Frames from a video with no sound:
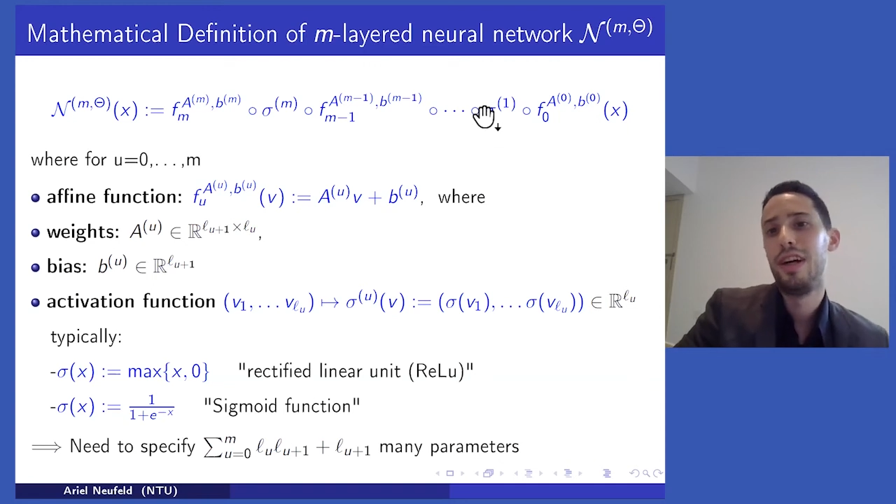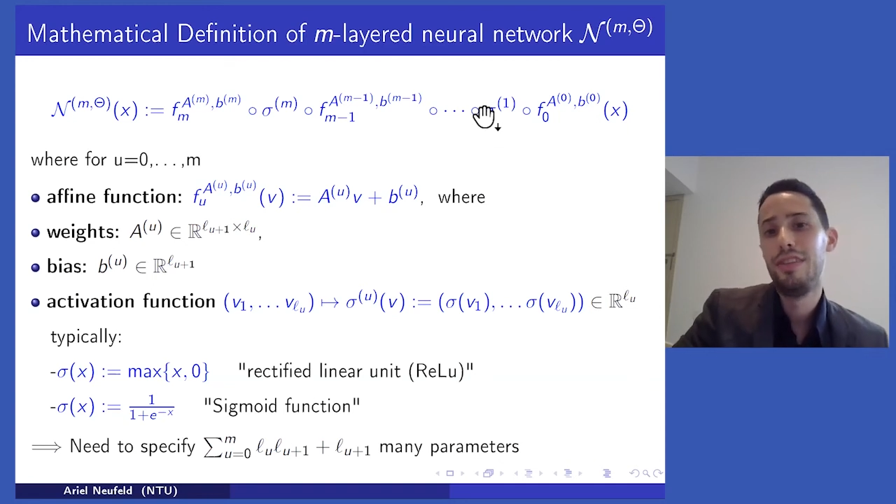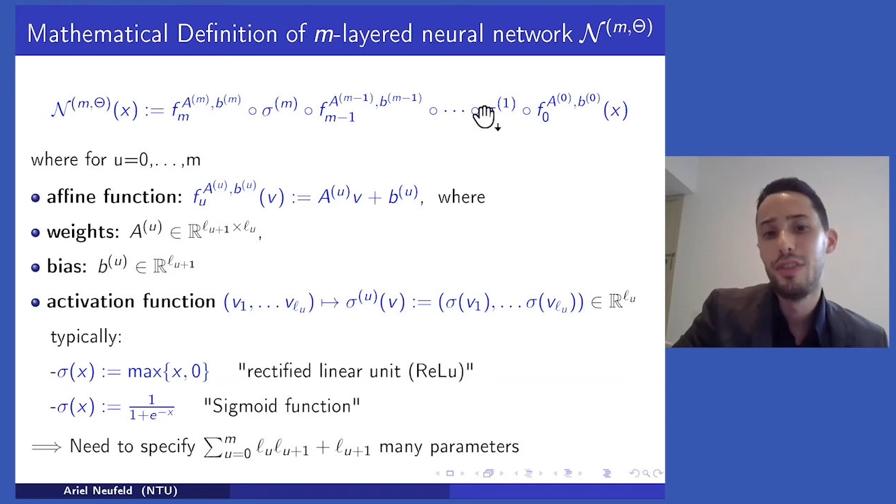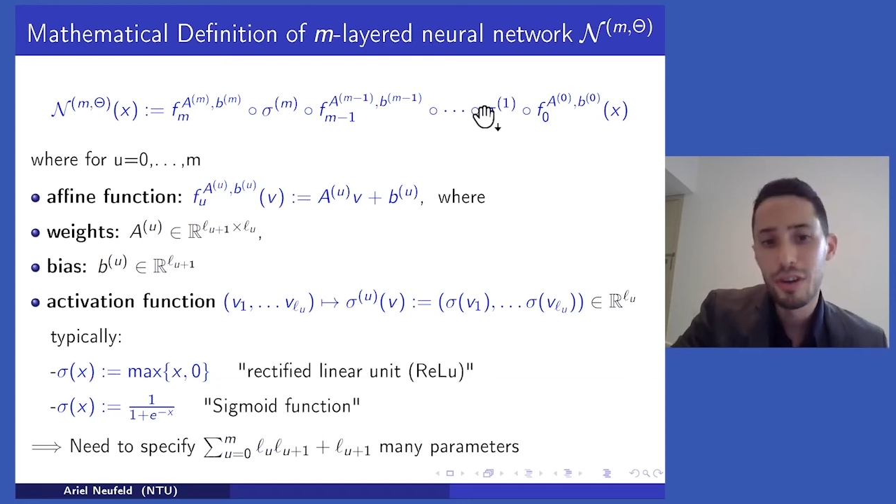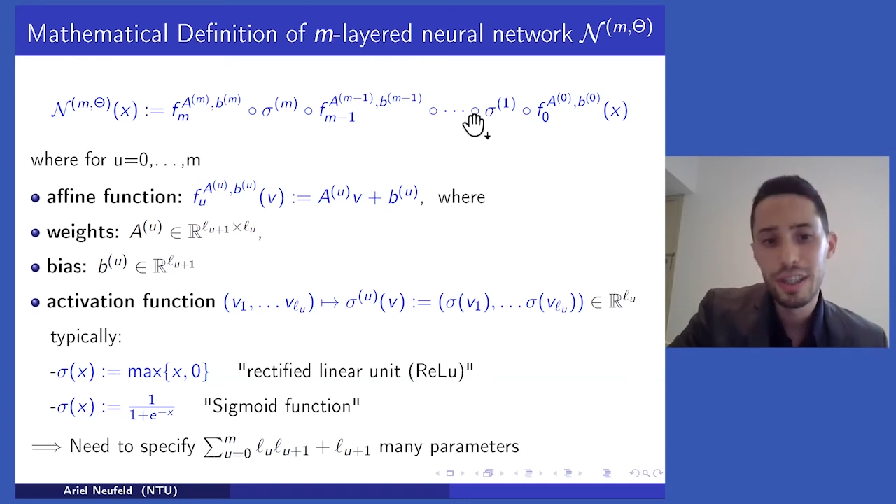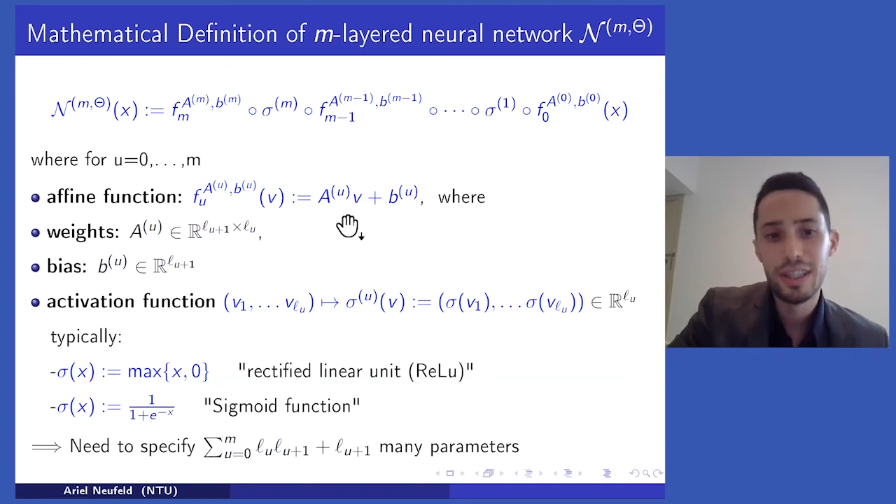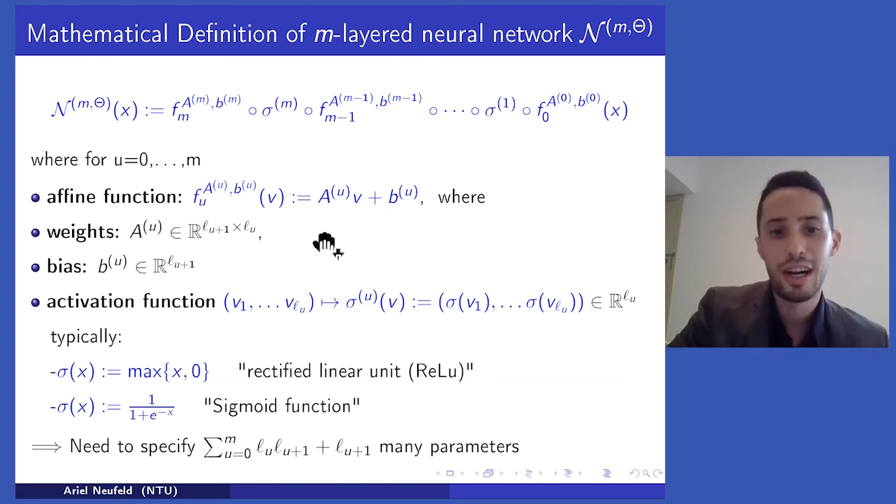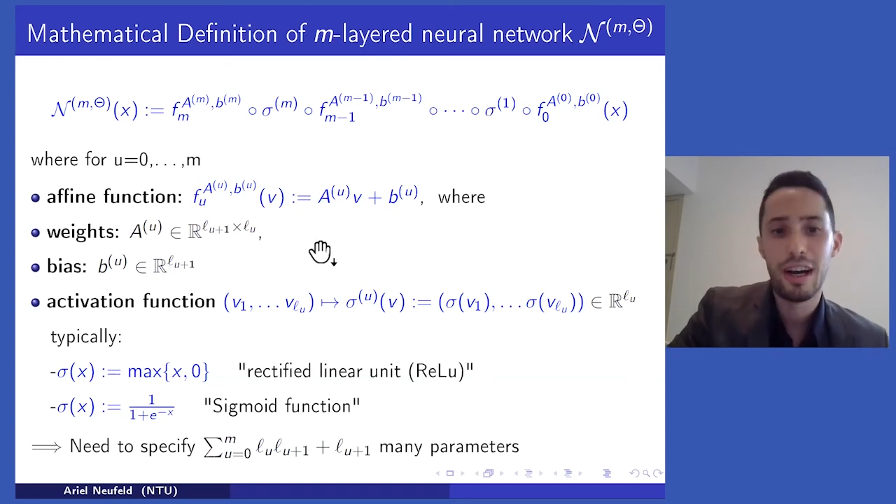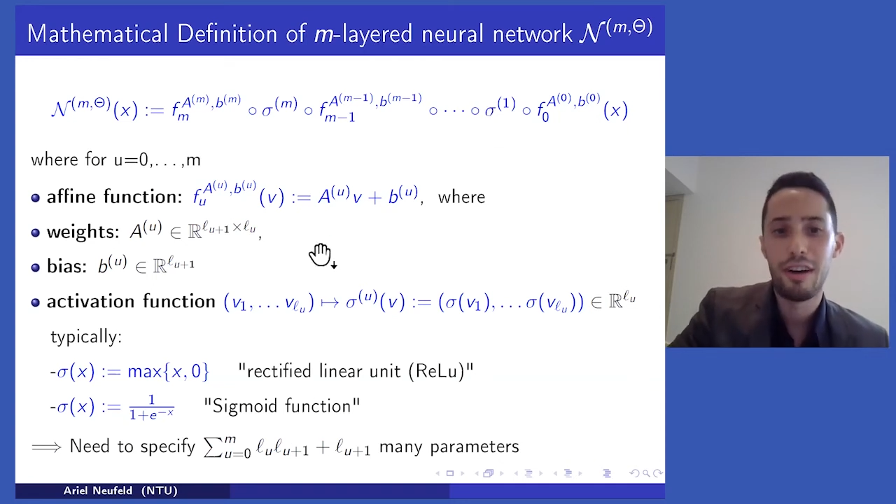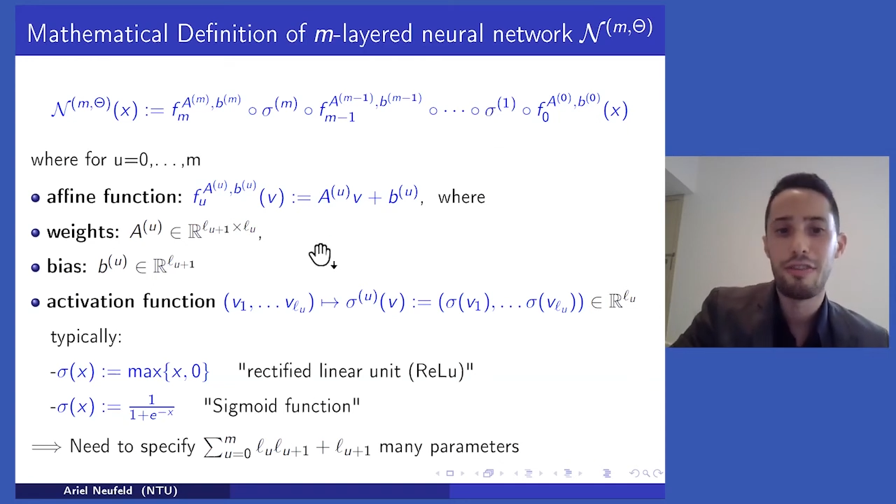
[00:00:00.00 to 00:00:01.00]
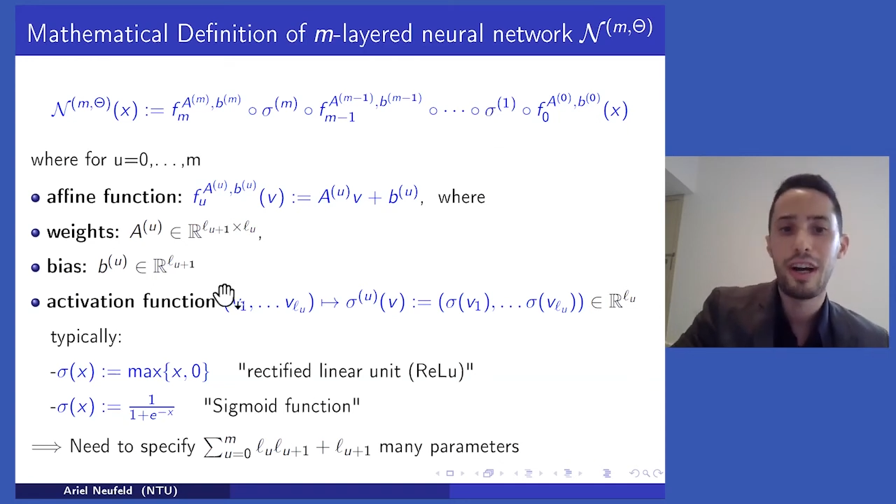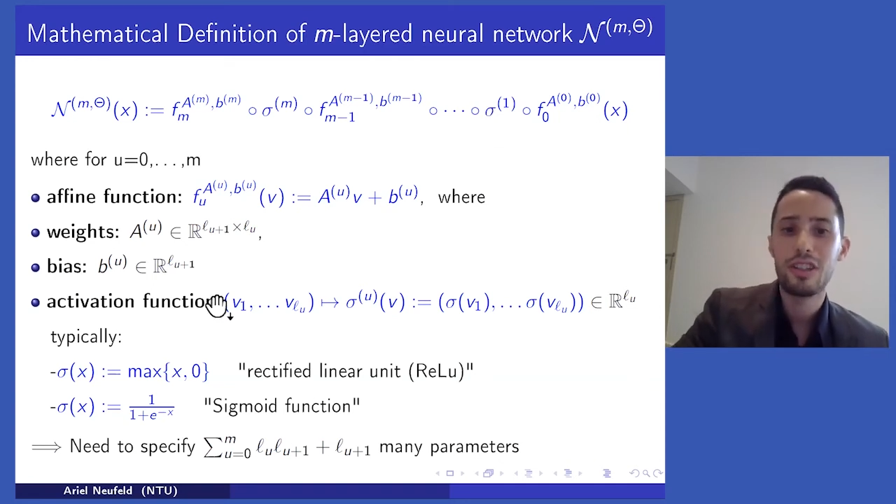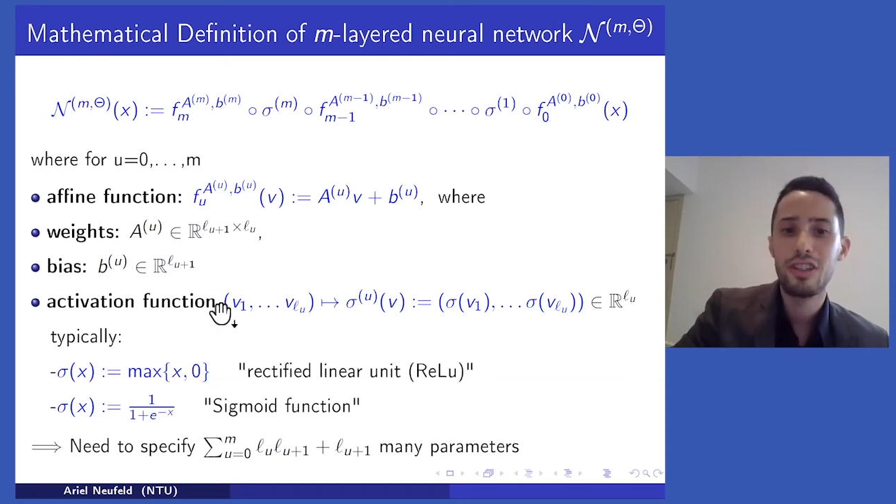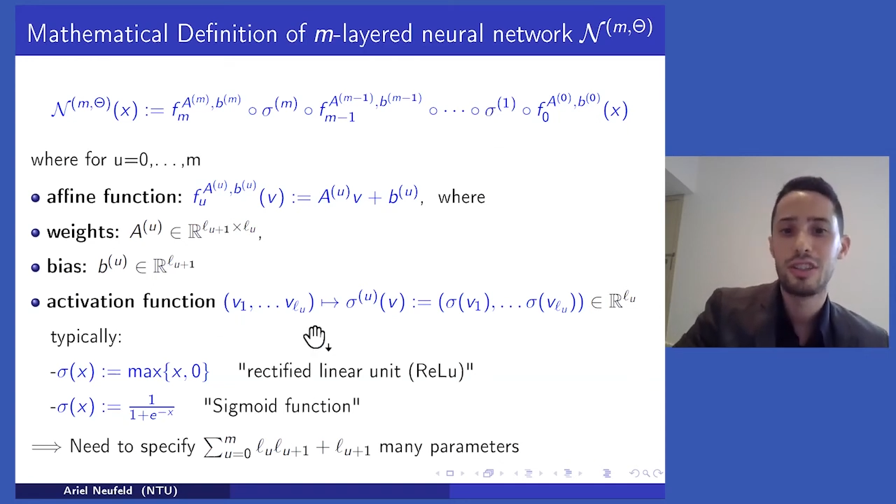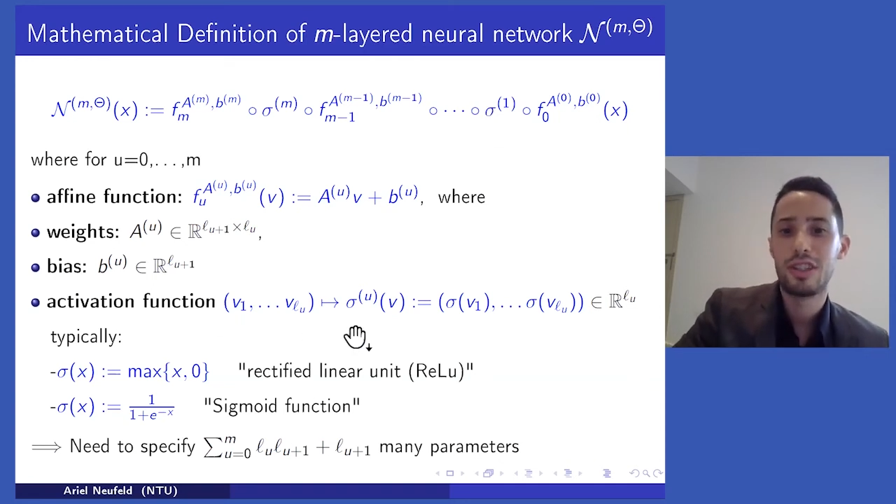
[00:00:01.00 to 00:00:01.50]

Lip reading: a nonlinear function,